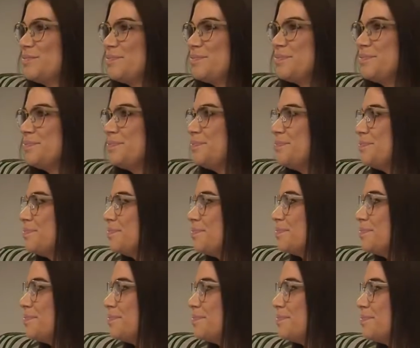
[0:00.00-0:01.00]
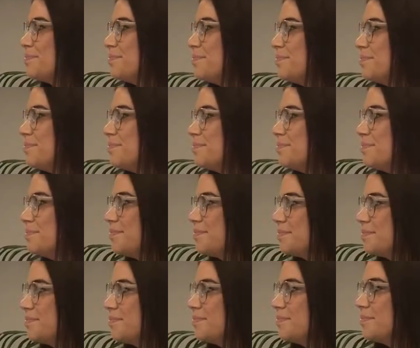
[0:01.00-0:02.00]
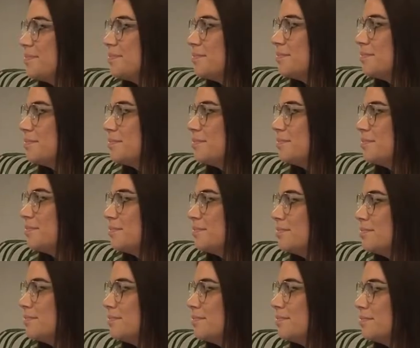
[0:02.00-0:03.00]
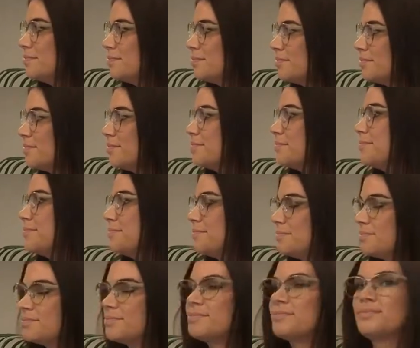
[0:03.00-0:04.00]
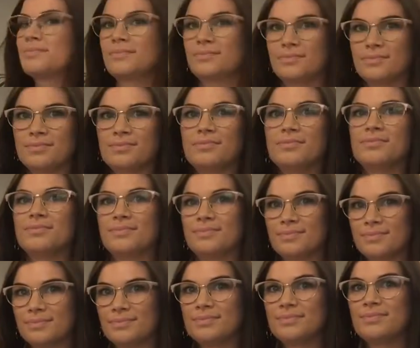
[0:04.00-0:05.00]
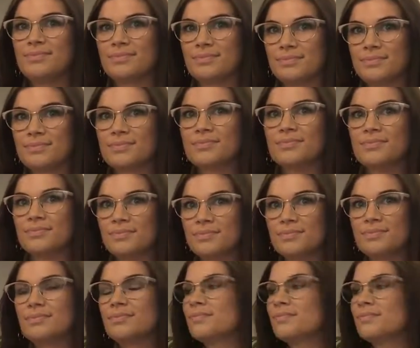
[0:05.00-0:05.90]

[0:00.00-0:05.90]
[no speech]